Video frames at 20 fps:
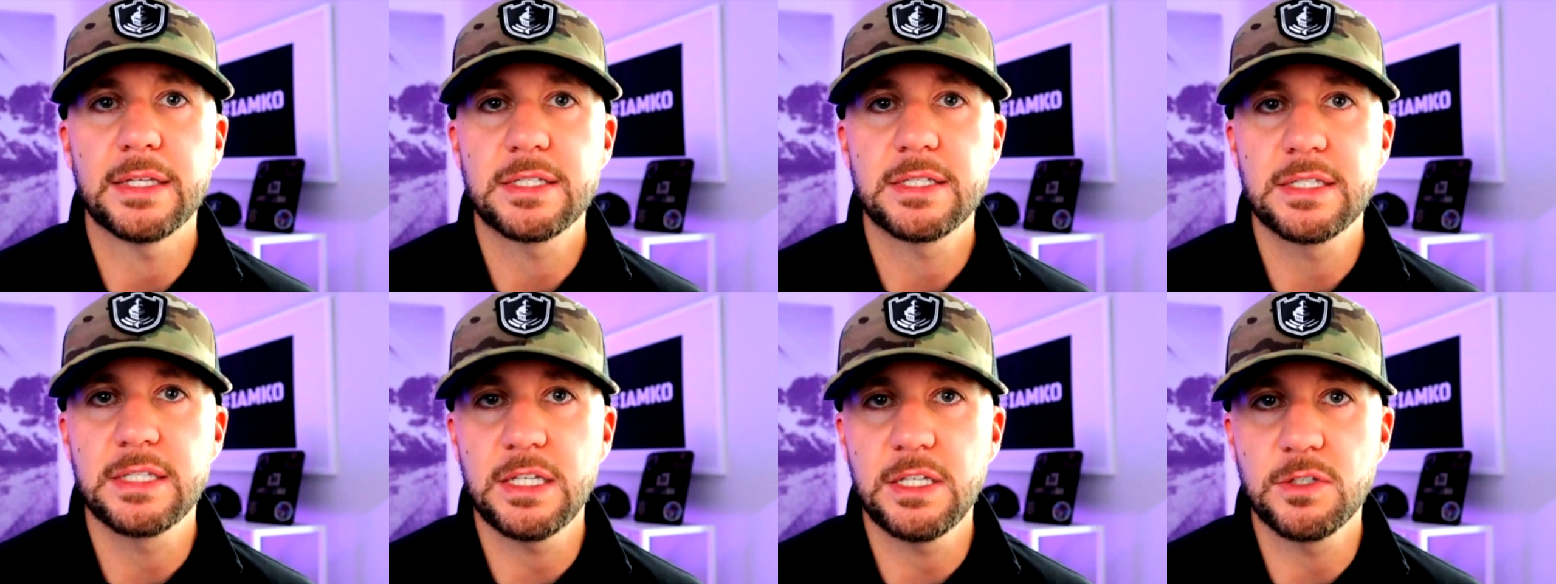
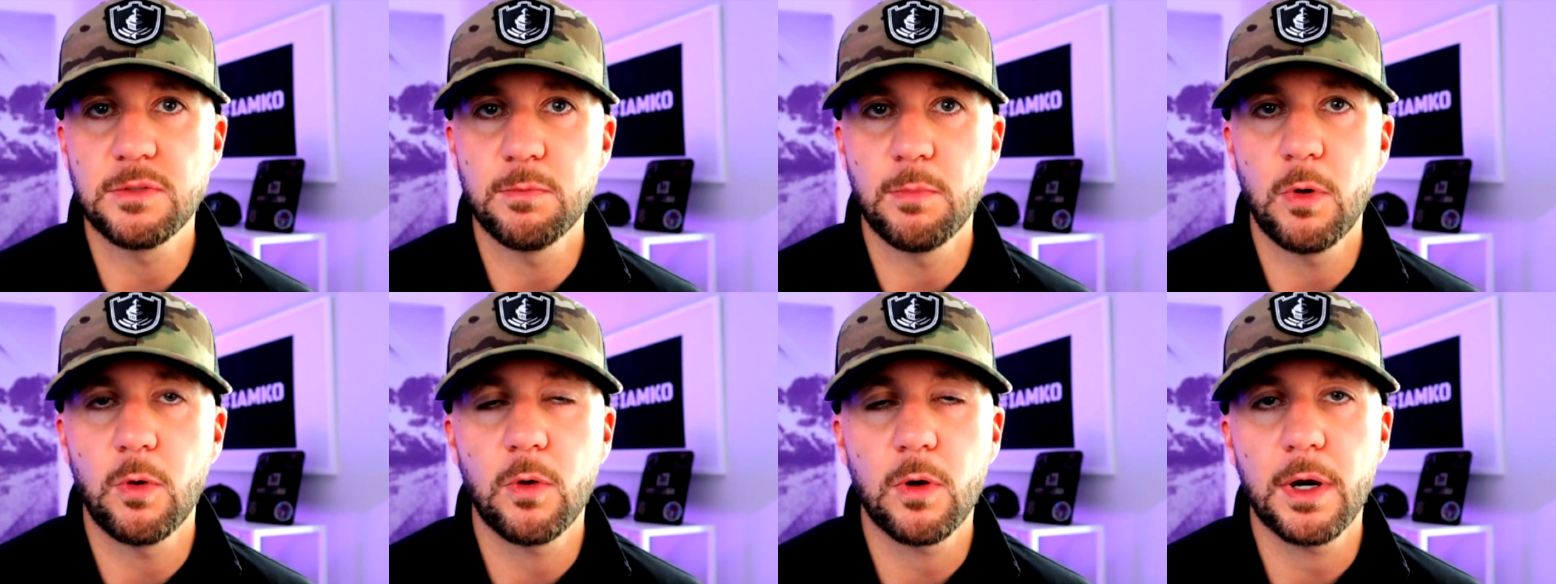sees
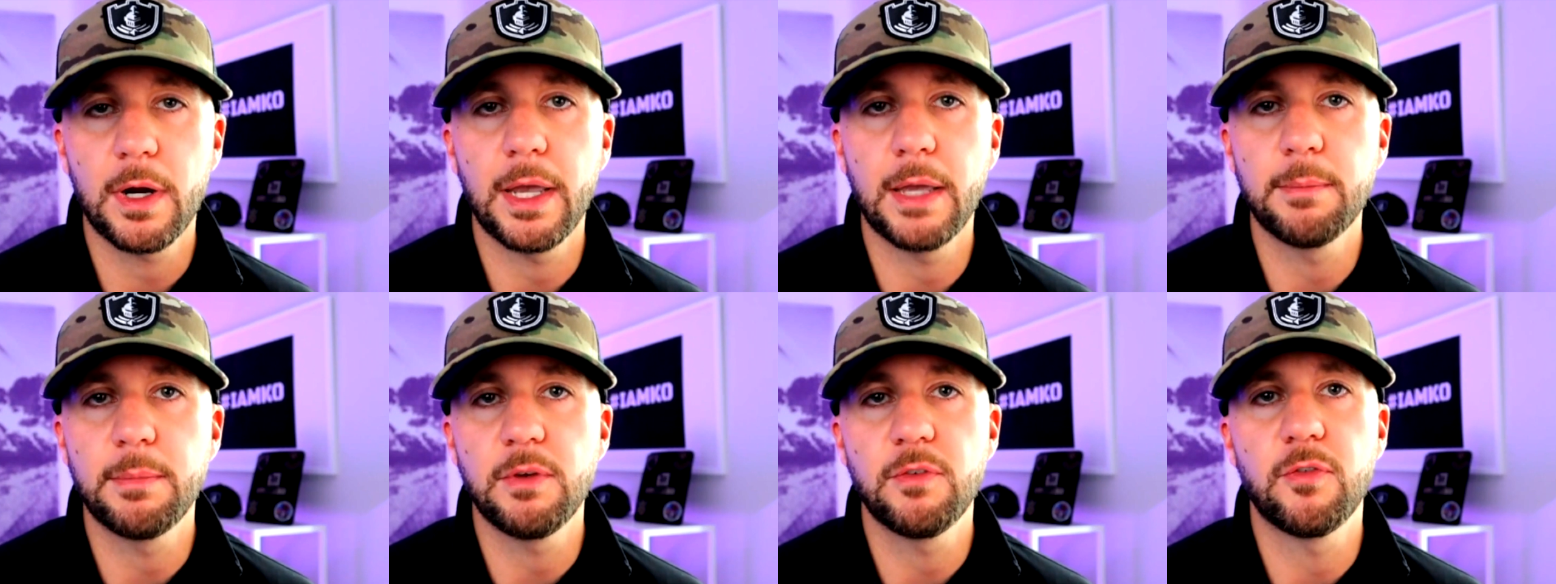more
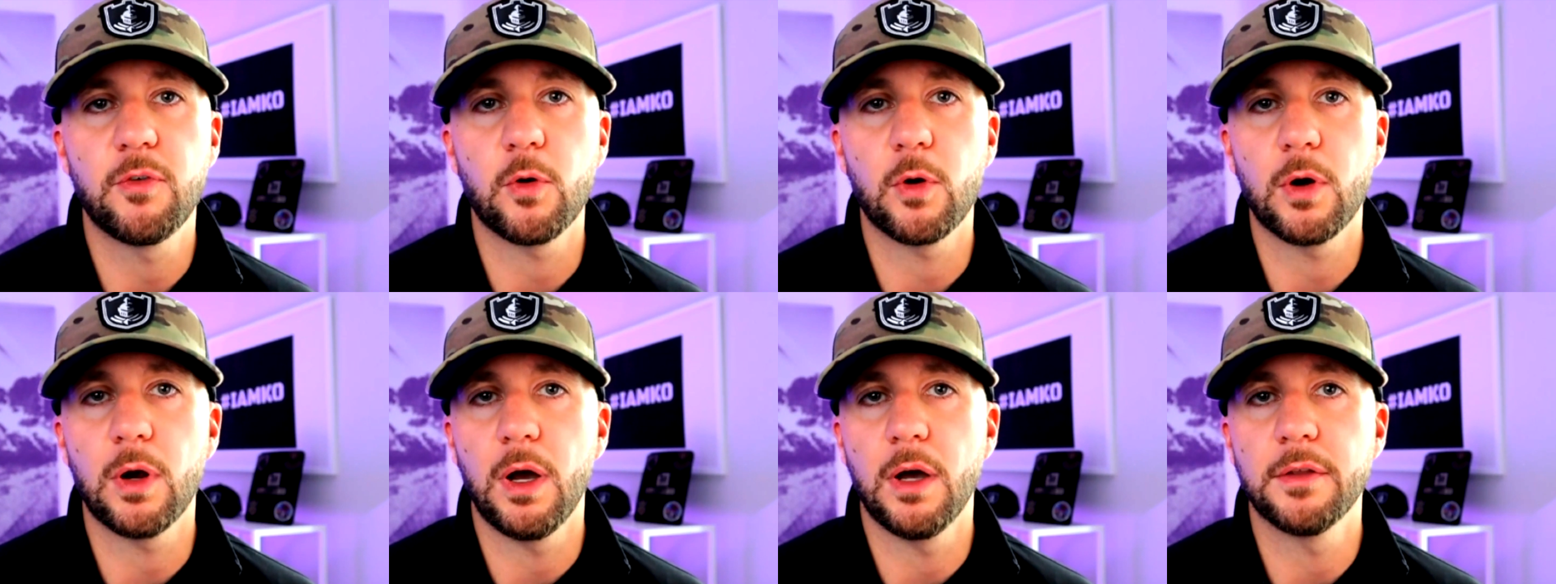and
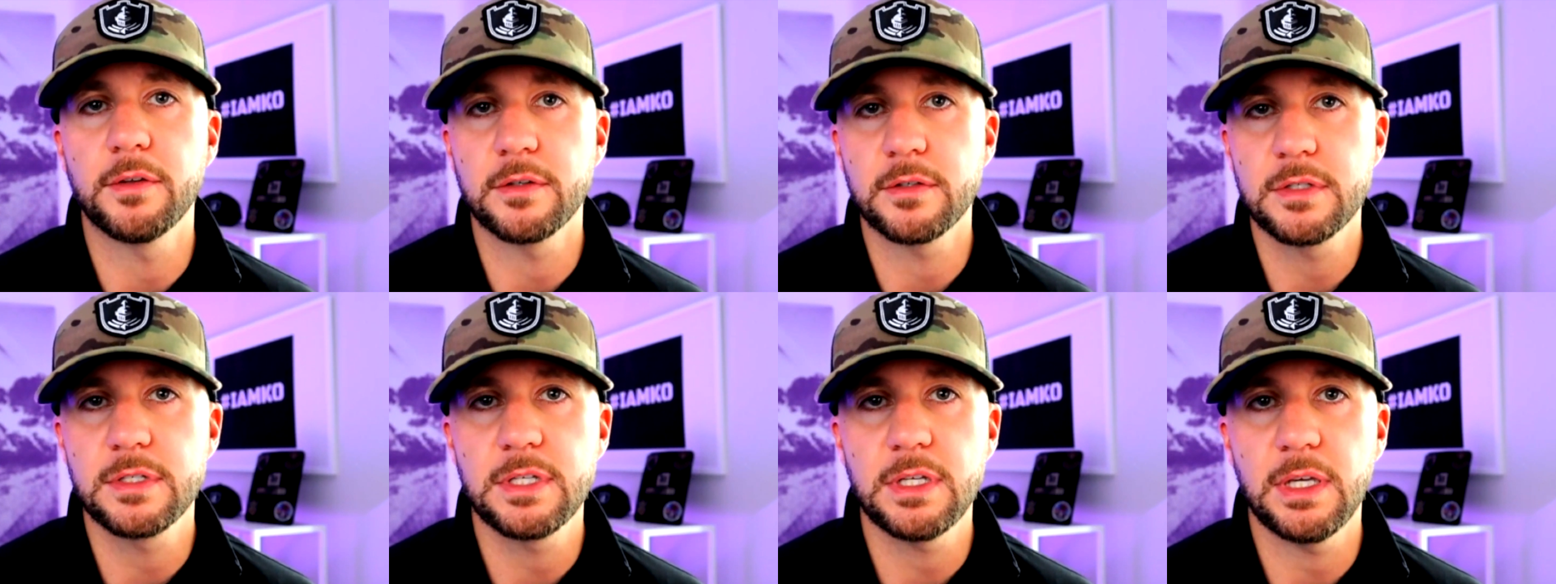before
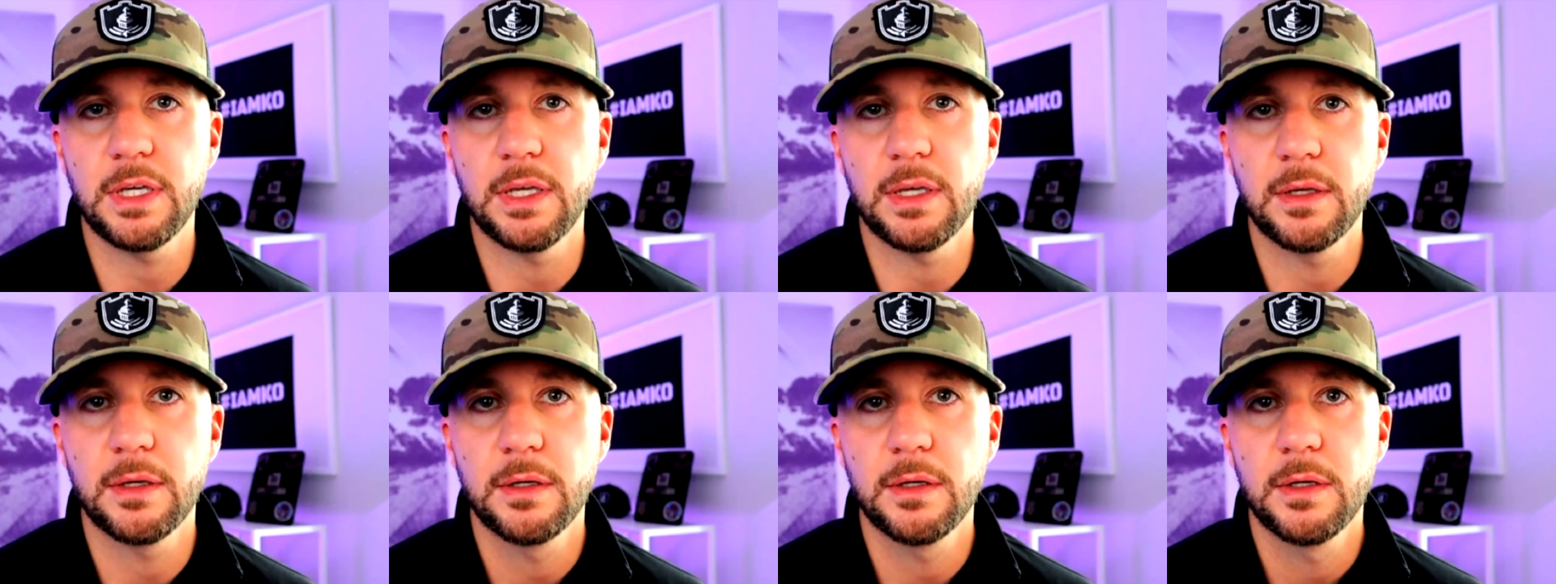others
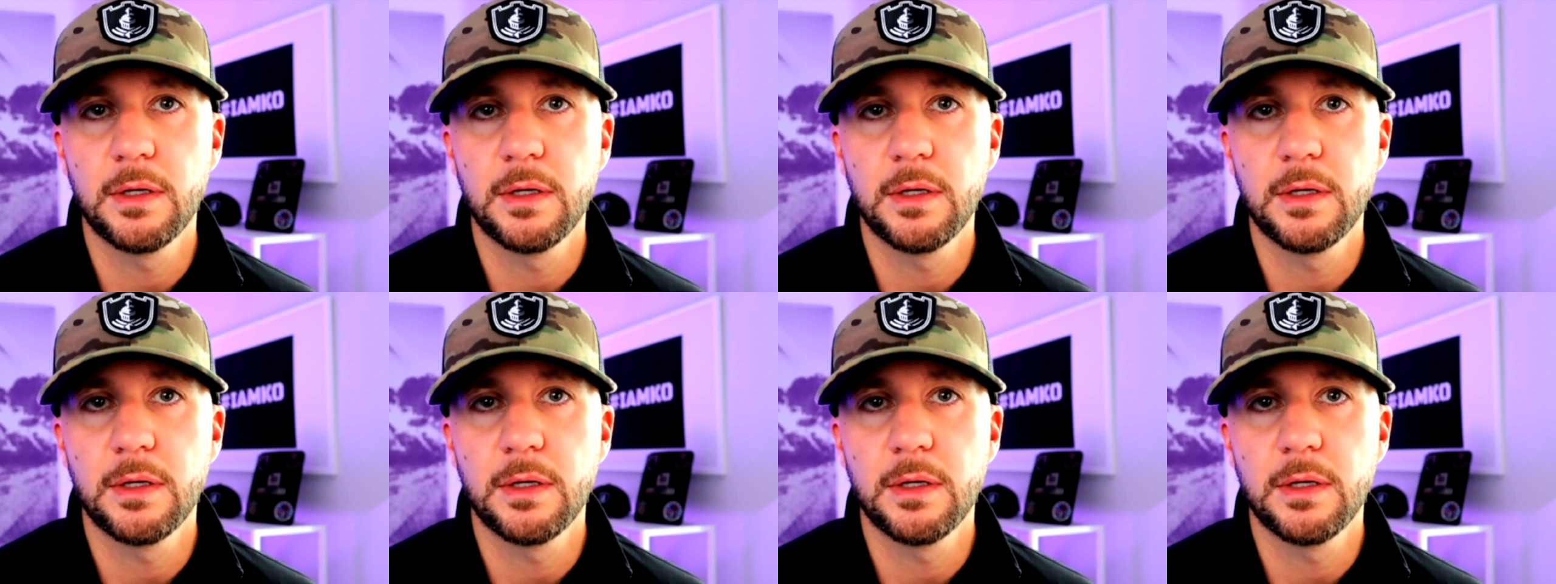see?